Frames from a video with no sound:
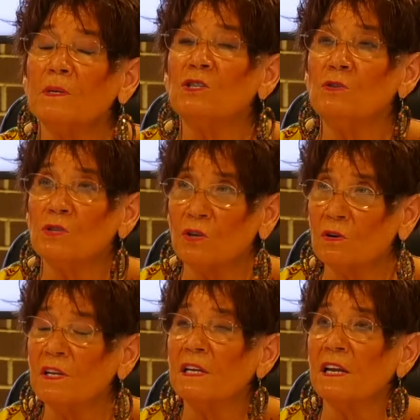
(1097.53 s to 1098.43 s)
but you
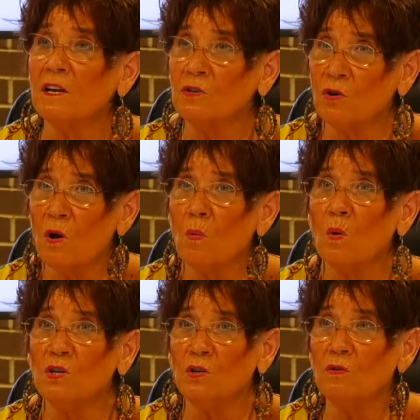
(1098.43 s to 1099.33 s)
certainly can control
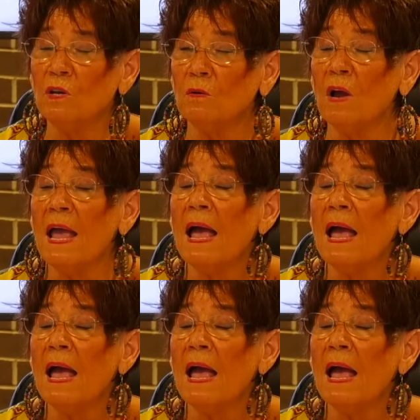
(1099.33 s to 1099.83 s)
what you do.